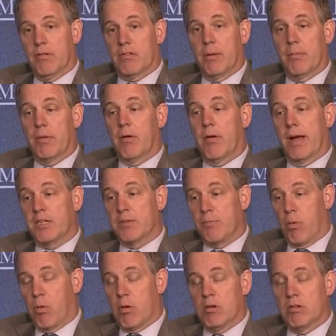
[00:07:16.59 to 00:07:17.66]
some that are
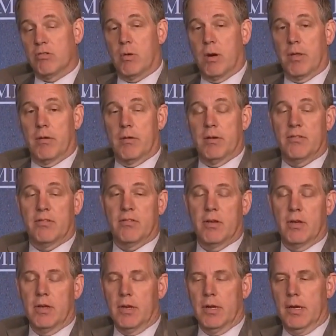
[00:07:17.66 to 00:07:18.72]
exporters, whether it's